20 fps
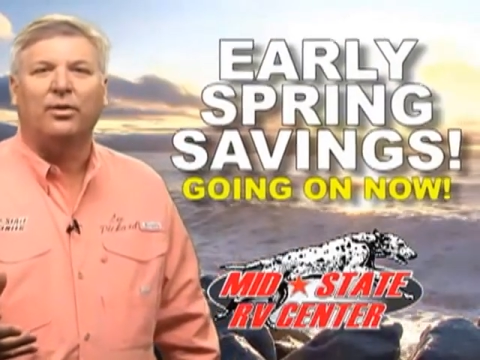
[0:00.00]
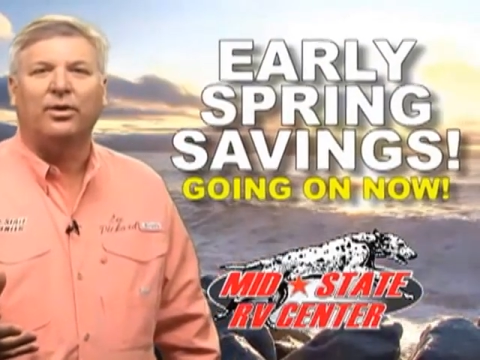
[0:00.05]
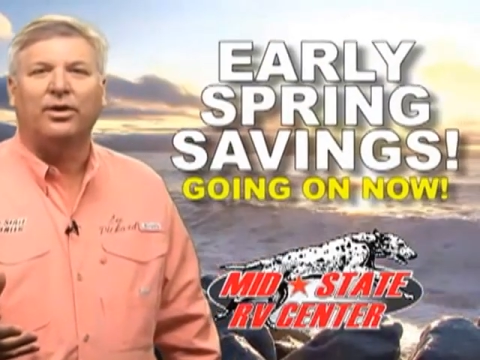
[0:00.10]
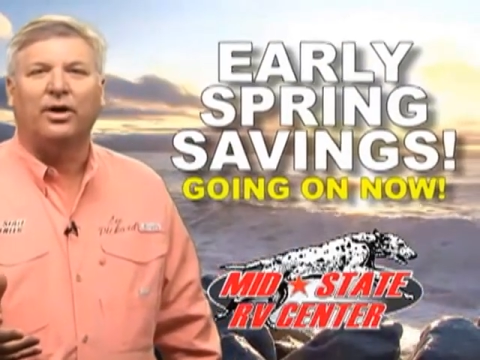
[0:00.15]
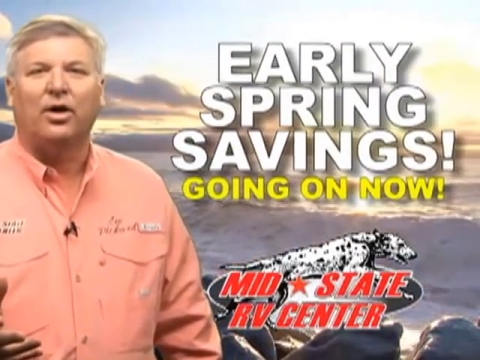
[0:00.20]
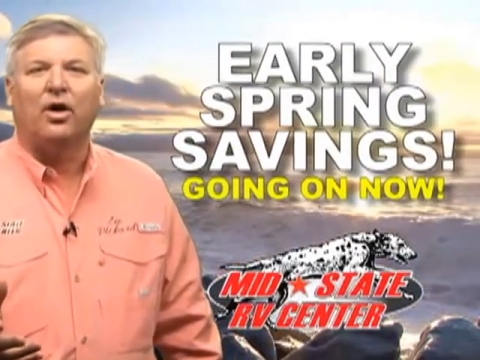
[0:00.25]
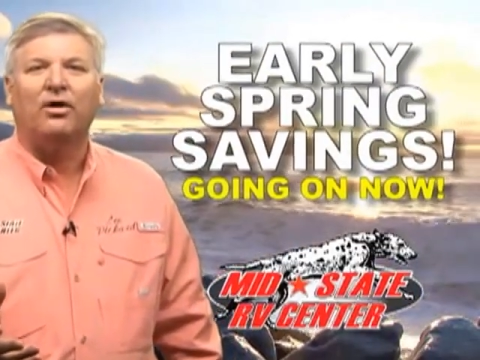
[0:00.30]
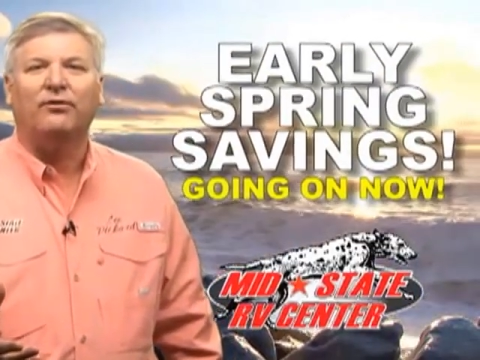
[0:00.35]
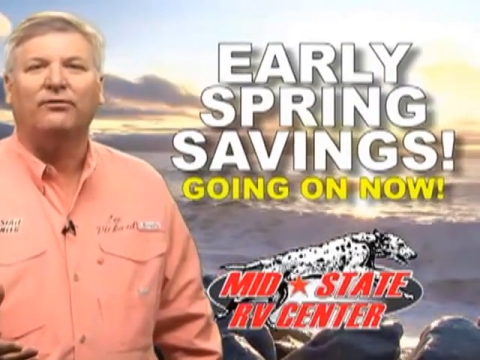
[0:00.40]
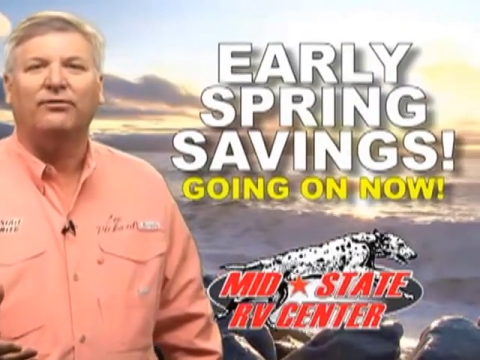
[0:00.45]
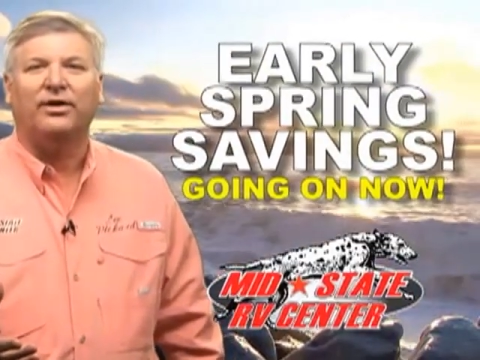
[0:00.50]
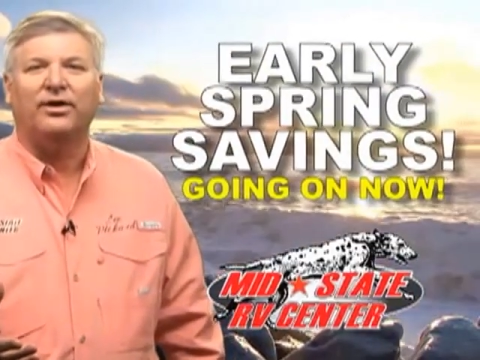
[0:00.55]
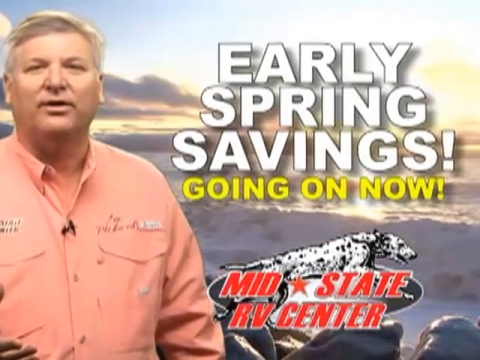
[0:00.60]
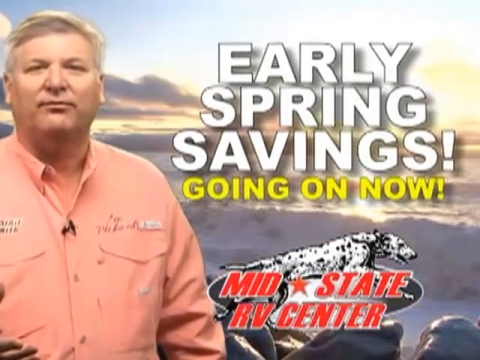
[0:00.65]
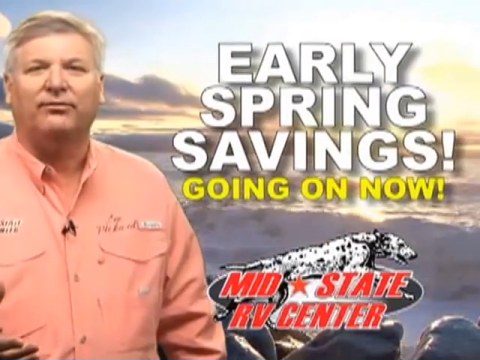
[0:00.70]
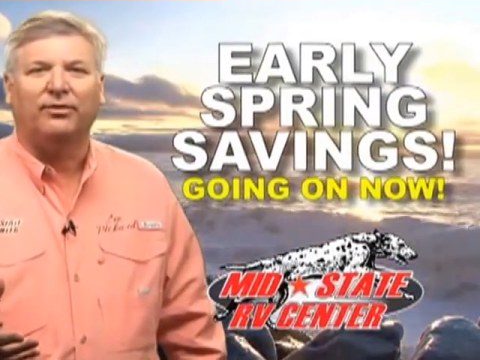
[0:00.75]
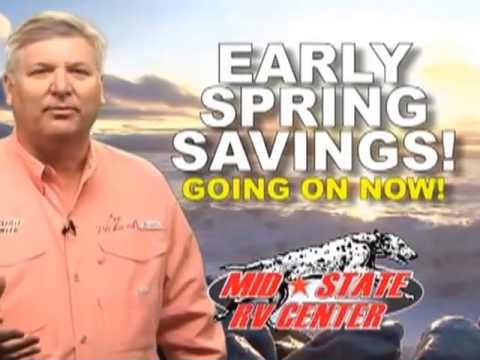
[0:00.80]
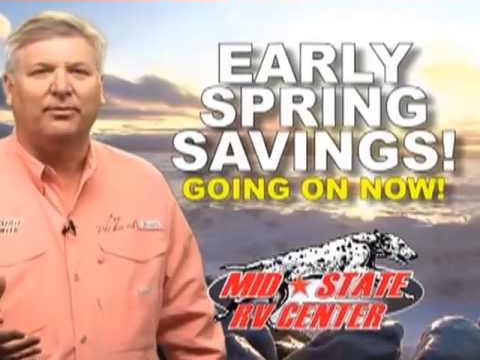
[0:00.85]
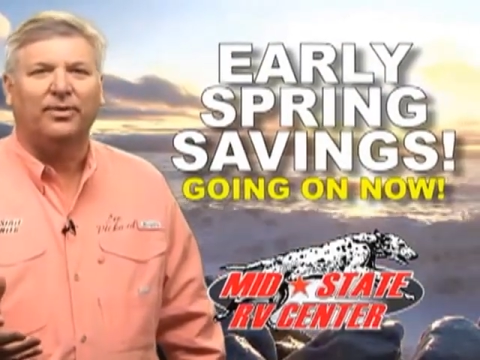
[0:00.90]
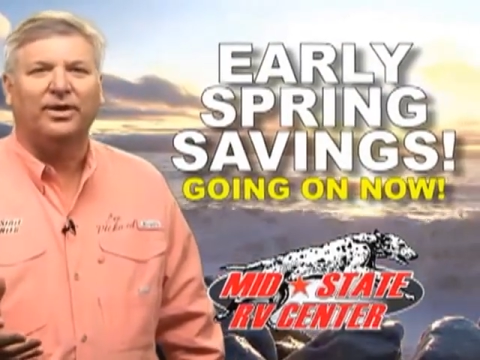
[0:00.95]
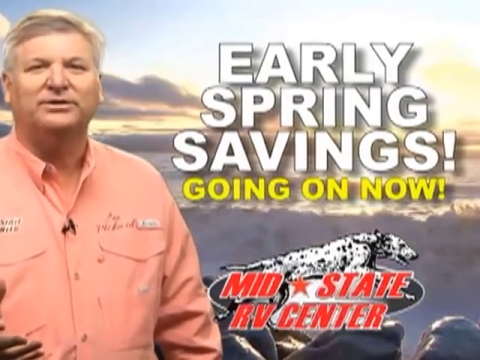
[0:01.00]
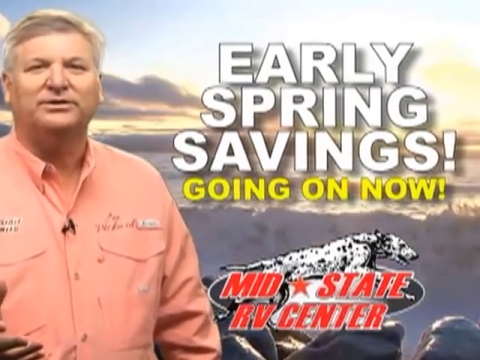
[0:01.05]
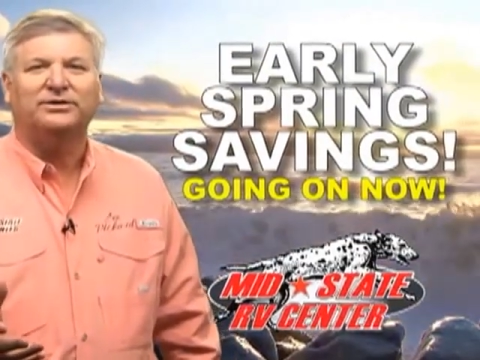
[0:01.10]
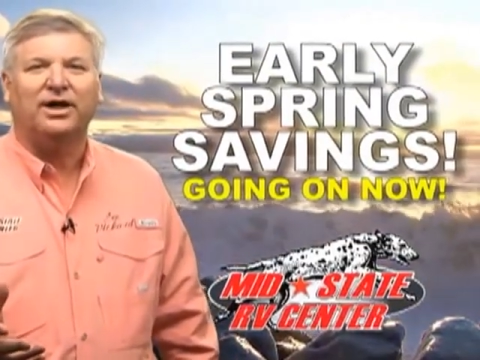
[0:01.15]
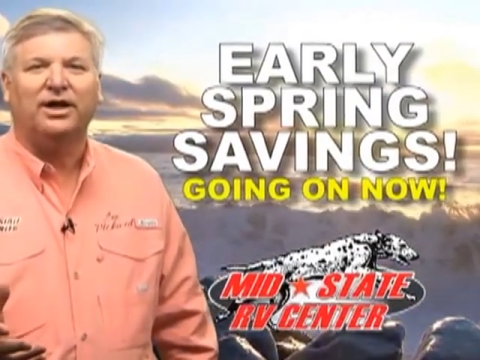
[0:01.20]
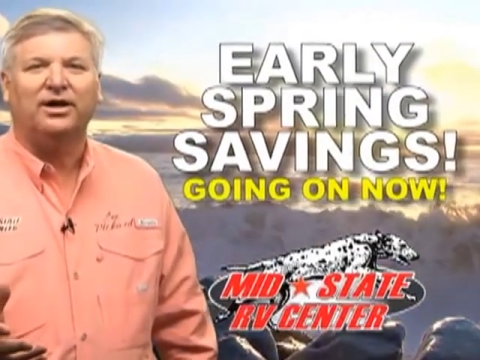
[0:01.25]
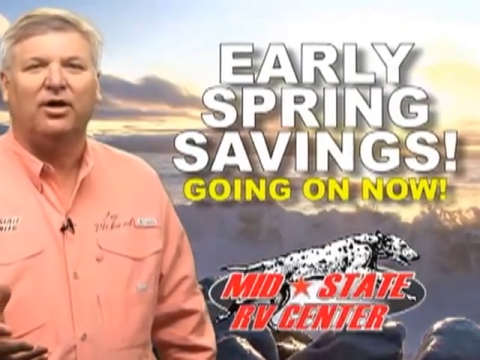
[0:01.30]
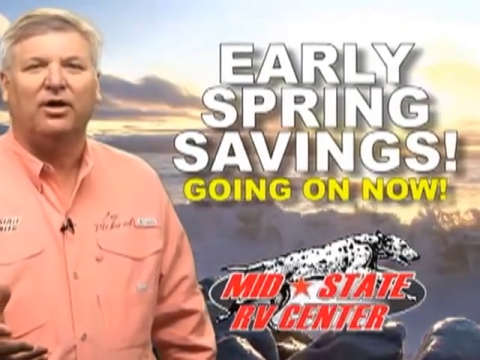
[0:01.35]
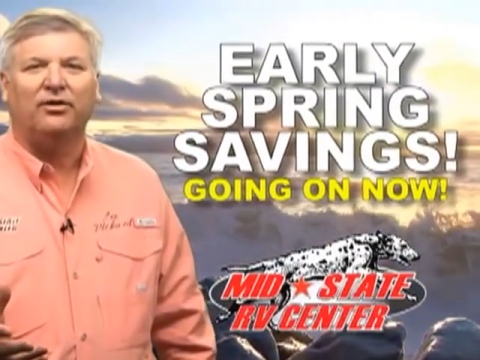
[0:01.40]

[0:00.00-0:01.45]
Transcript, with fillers: with an RV from Midstate